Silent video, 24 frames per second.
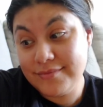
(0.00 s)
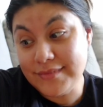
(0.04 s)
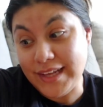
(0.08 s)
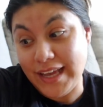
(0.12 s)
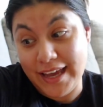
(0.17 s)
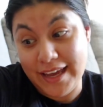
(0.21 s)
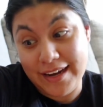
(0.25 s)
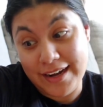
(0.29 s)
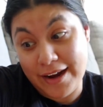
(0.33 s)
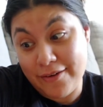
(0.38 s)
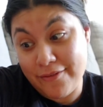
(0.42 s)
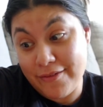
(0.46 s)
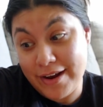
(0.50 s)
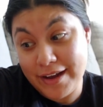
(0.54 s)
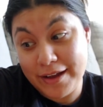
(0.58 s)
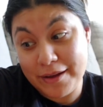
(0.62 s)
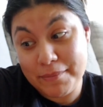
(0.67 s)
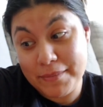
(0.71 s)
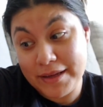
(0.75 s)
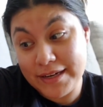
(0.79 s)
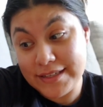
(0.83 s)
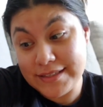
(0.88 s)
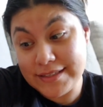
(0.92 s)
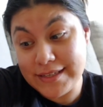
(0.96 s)
and I
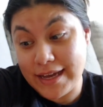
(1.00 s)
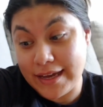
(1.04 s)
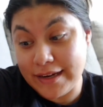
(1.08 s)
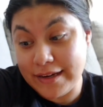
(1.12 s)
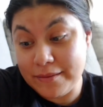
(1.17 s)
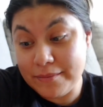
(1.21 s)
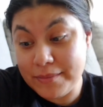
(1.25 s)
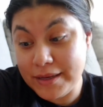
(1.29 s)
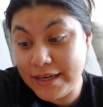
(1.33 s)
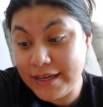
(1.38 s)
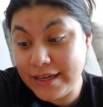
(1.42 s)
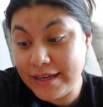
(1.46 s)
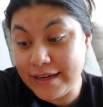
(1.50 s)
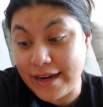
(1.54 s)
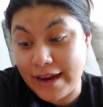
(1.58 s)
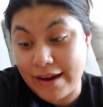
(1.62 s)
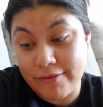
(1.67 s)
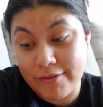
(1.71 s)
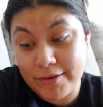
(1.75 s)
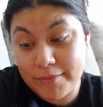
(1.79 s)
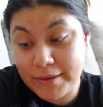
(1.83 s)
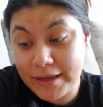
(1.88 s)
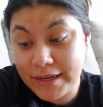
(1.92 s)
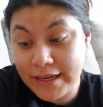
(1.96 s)
recommend it to anybody and
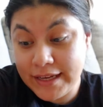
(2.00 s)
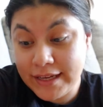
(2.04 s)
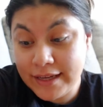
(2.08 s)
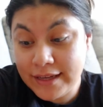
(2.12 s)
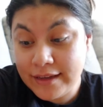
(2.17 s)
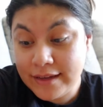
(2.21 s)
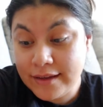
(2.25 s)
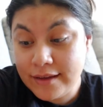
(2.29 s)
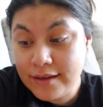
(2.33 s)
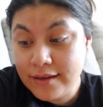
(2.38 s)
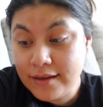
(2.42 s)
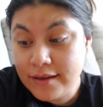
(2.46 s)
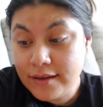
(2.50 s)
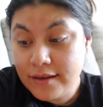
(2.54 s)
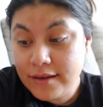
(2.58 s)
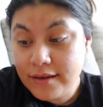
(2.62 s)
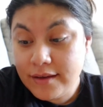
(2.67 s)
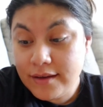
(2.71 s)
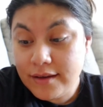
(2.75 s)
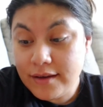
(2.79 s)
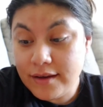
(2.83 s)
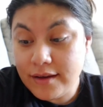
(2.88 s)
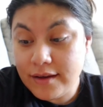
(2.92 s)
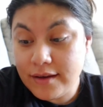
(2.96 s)
everybody.
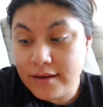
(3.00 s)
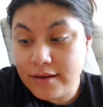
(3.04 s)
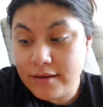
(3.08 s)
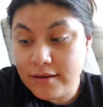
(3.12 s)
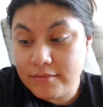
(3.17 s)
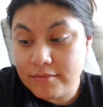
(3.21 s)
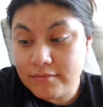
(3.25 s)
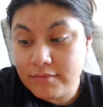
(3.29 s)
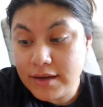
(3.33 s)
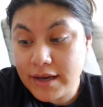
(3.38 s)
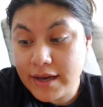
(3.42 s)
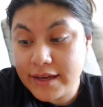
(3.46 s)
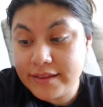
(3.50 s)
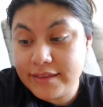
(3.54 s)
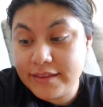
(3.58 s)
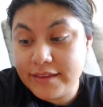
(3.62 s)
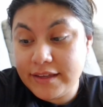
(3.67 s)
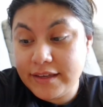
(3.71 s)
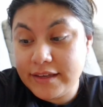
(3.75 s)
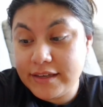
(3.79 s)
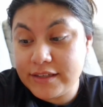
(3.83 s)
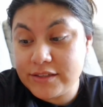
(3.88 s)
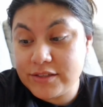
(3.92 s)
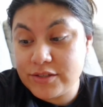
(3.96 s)
I
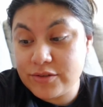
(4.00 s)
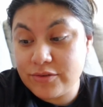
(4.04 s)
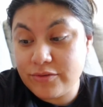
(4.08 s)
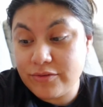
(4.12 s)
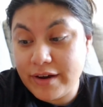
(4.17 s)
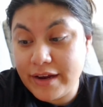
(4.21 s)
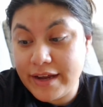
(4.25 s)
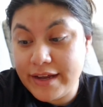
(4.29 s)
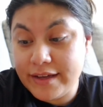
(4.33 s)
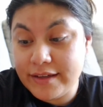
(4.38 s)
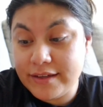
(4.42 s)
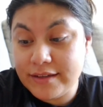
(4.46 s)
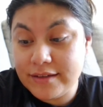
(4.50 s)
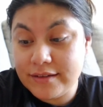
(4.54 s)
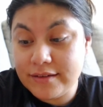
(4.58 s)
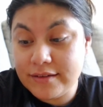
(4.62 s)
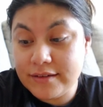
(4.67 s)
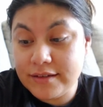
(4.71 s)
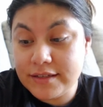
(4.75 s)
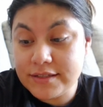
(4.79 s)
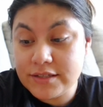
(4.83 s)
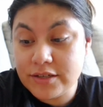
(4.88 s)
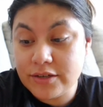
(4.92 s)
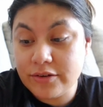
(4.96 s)
think it's great.
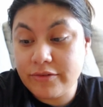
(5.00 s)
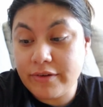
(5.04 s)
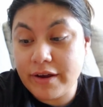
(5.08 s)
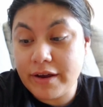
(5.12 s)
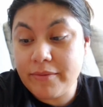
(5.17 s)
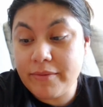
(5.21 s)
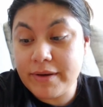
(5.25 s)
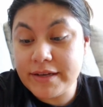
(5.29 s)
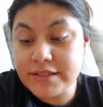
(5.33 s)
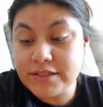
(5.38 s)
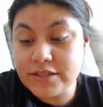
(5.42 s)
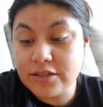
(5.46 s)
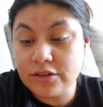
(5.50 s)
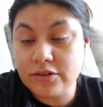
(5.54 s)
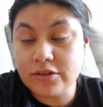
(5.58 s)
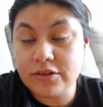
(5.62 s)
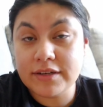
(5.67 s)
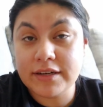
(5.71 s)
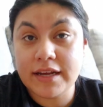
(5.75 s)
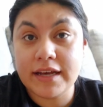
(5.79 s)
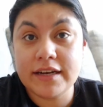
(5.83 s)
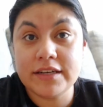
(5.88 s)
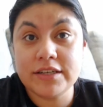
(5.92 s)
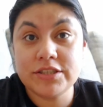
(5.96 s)
It's a great way to
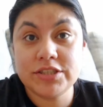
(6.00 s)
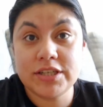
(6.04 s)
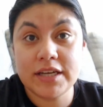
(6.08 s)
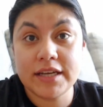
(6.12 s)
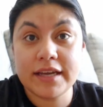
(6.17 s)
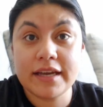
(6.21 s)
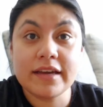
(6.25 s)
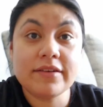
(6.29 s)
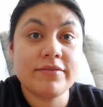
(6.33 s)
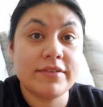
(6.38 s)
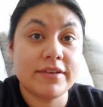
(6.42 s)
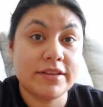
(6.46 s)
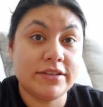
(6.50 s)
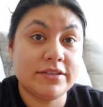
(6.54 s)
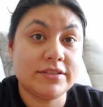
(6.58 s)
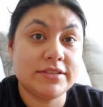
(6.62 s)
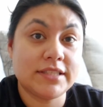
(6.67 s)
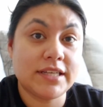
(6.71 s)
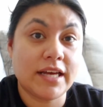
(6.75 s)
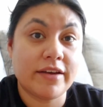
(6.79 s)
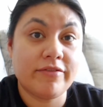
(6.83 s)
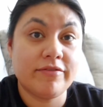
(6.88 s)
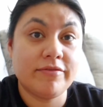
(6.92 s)
learn how to check in with yourself